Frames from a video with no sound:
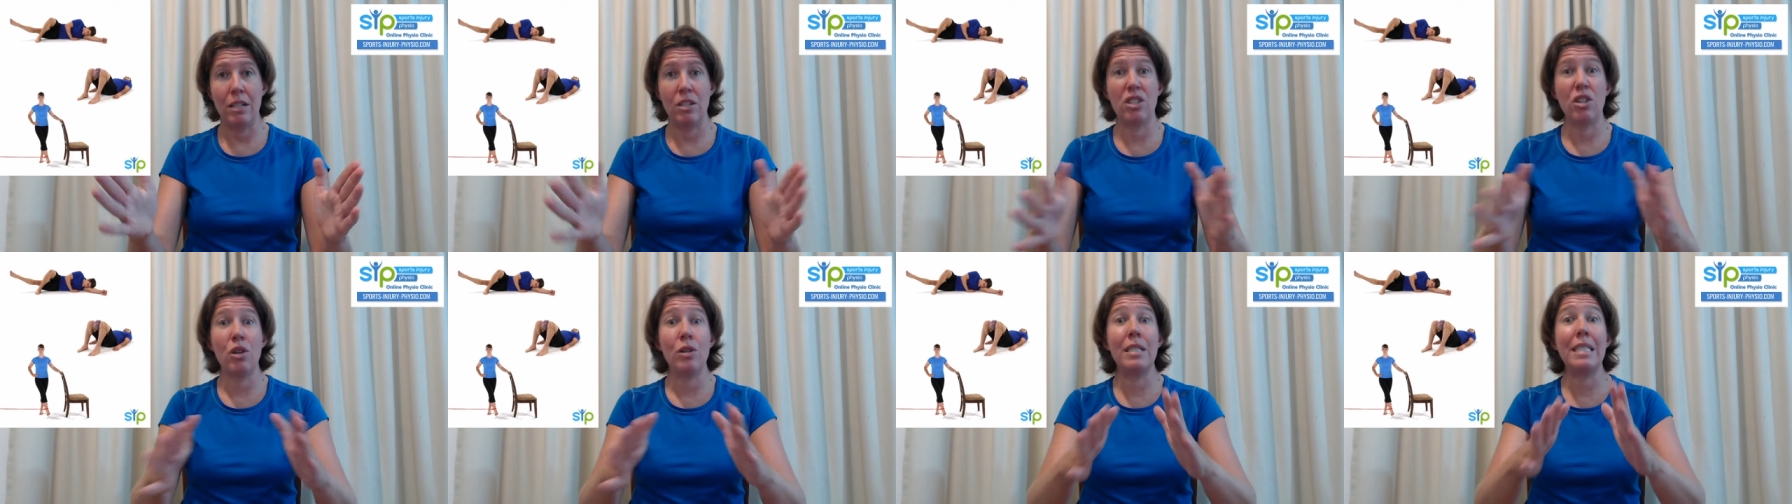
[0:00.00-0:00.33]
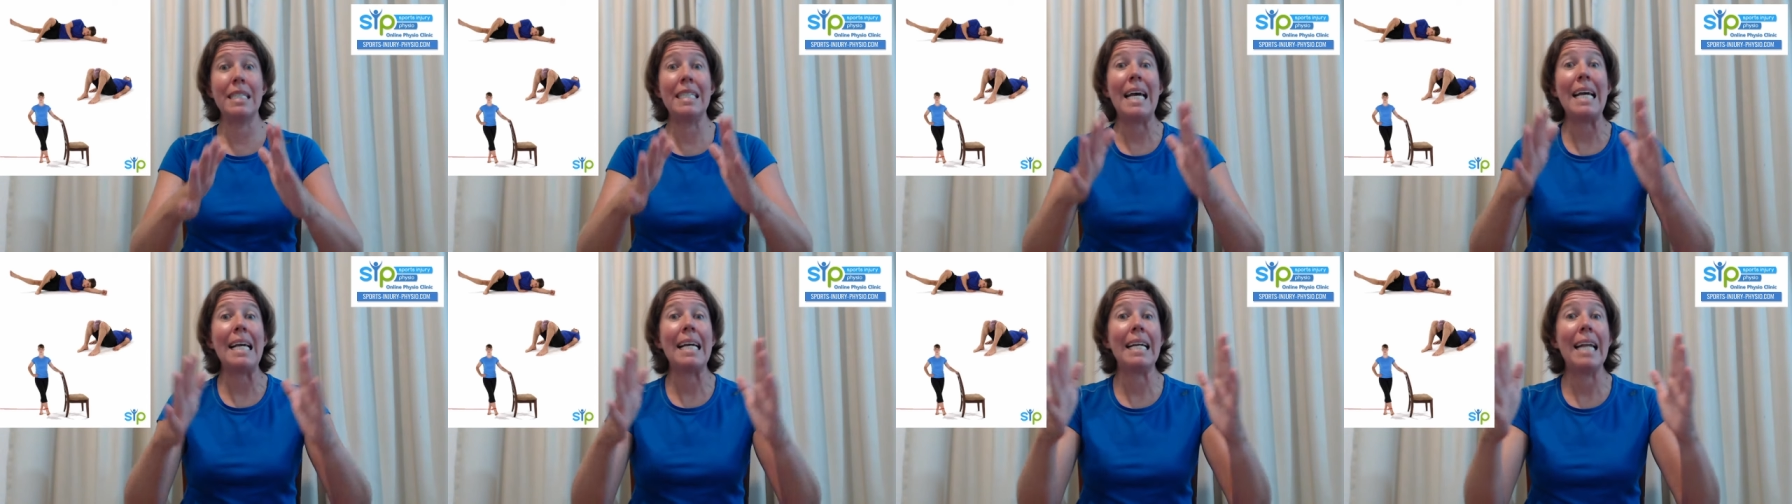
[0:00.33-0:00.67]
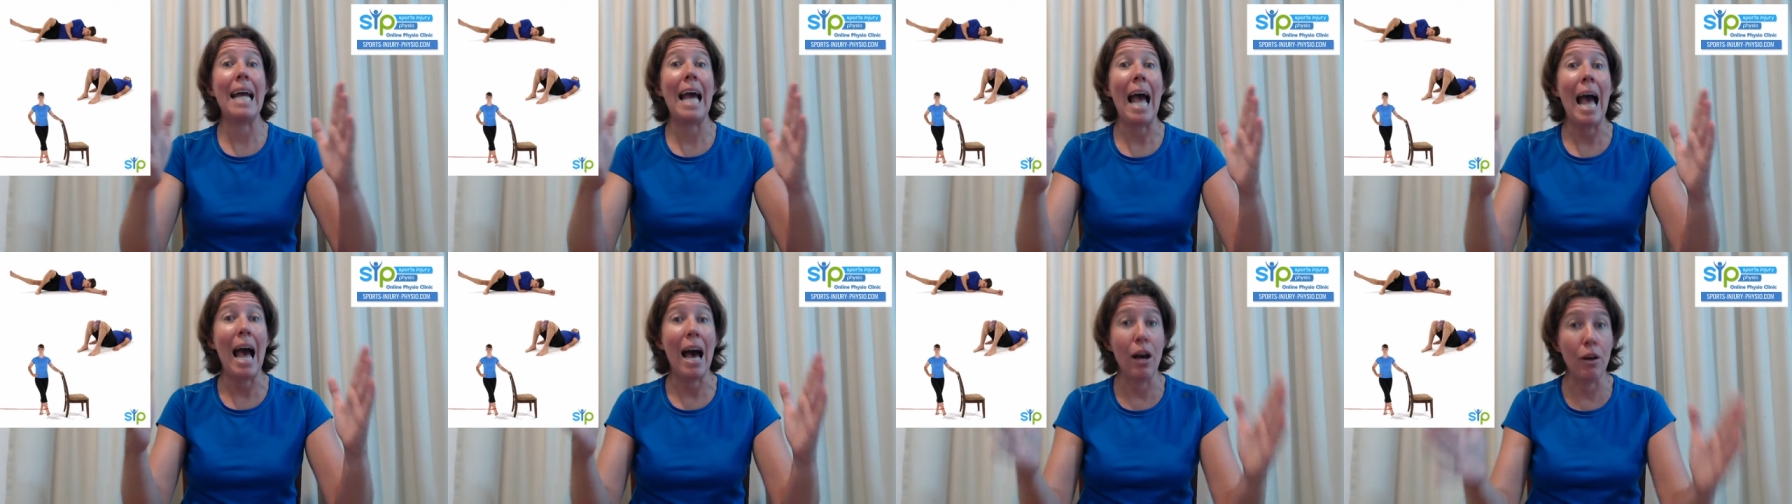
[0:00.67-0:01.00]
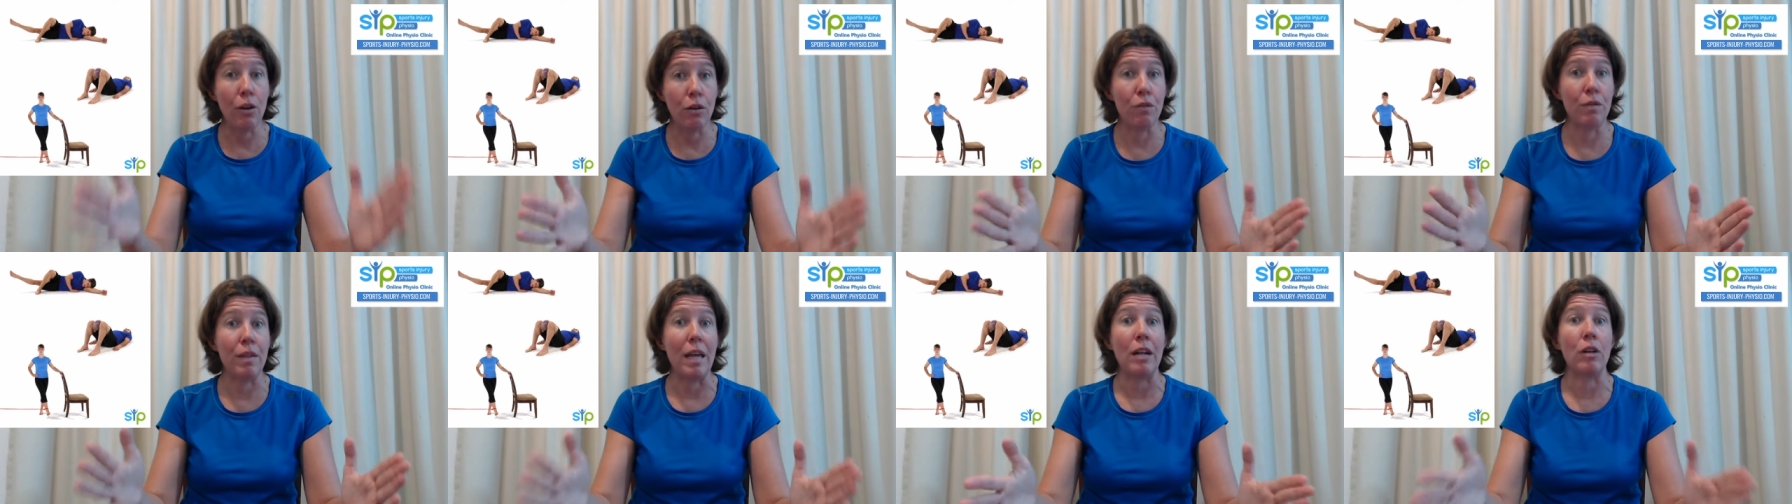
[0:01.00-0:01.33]
So it's taken out
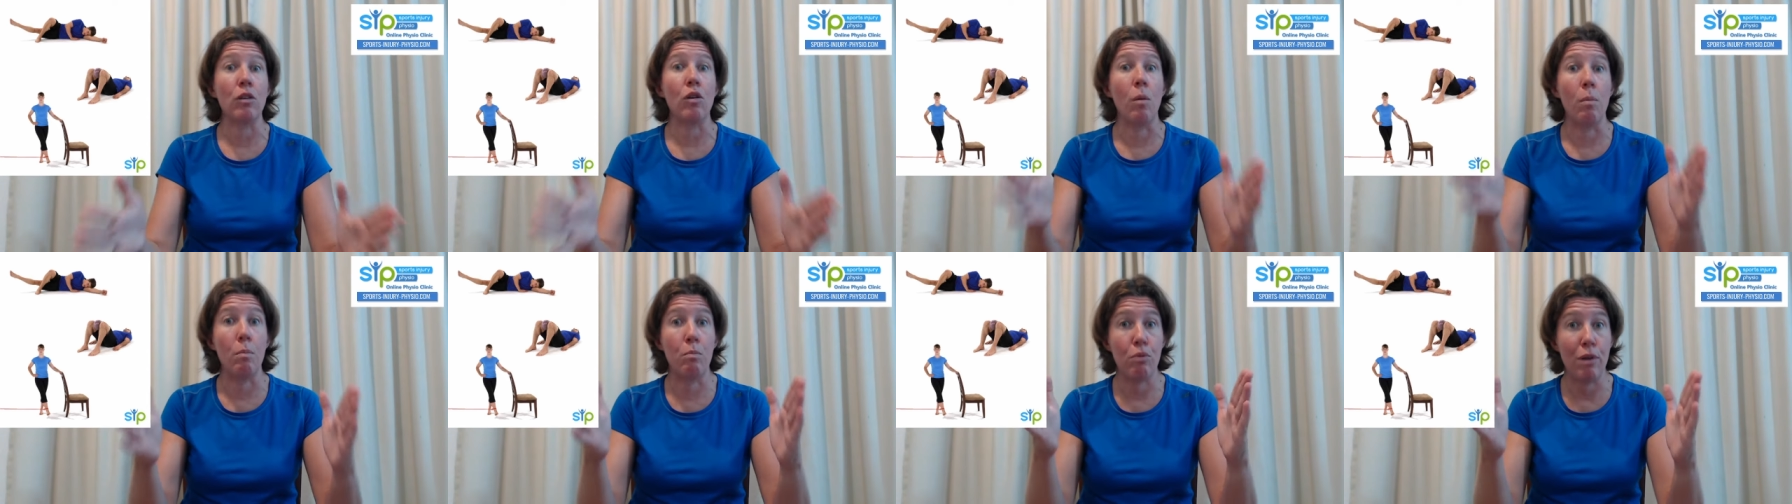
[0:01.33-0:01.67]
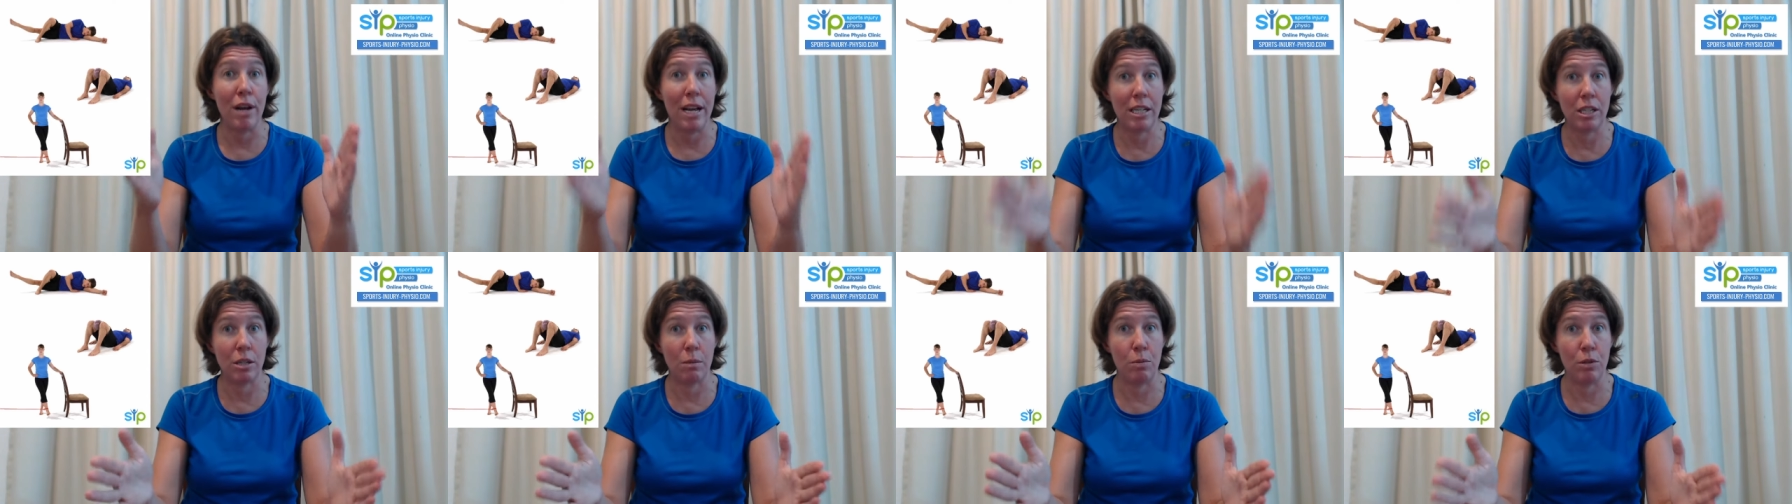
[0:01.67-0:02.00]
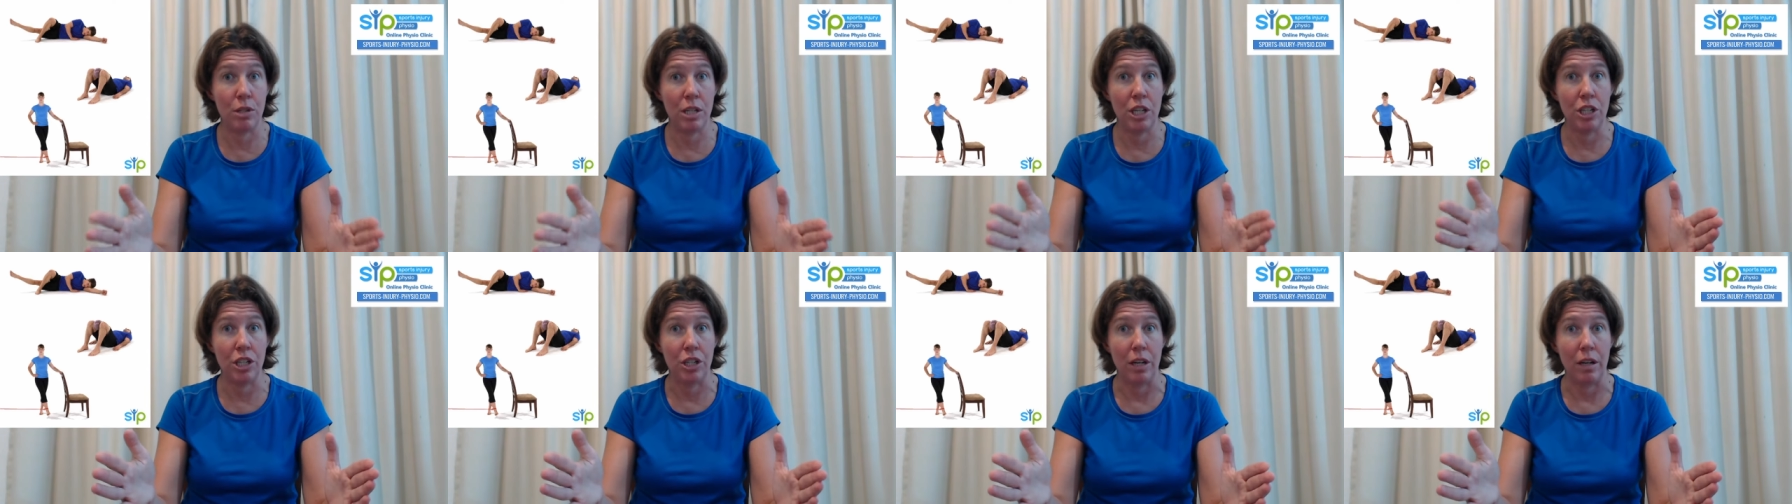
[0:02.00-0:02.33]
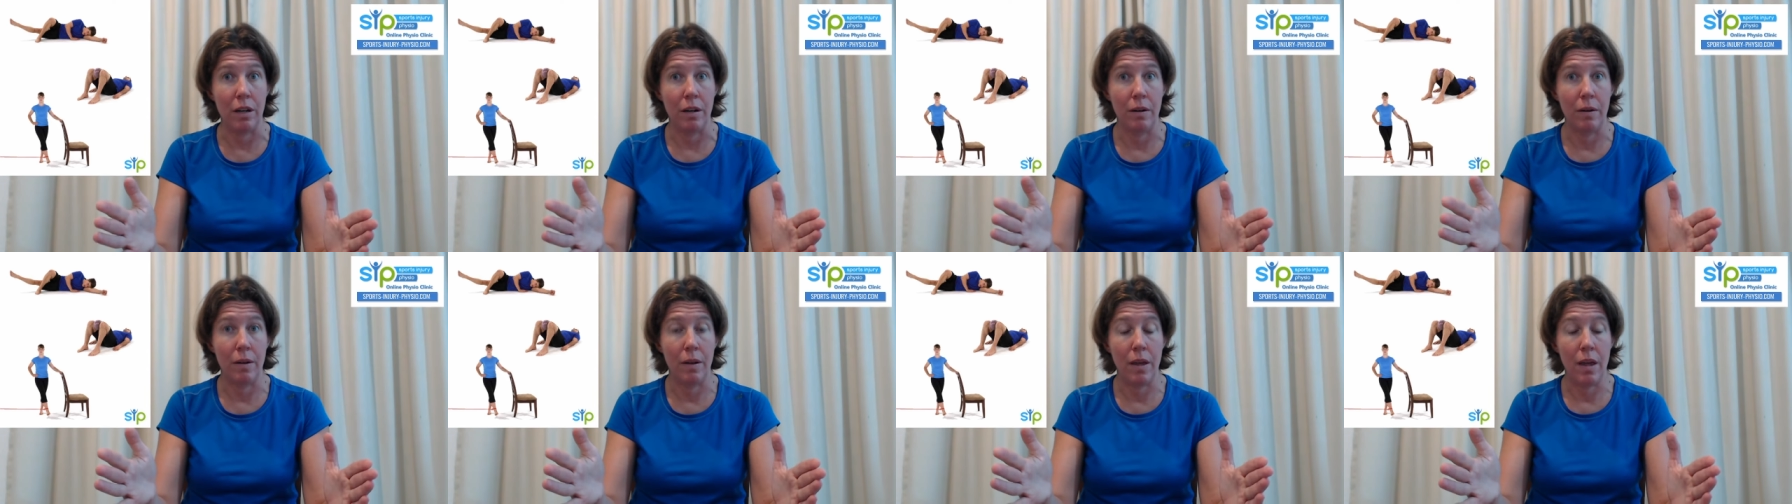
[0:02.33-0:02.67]
of that compressed position.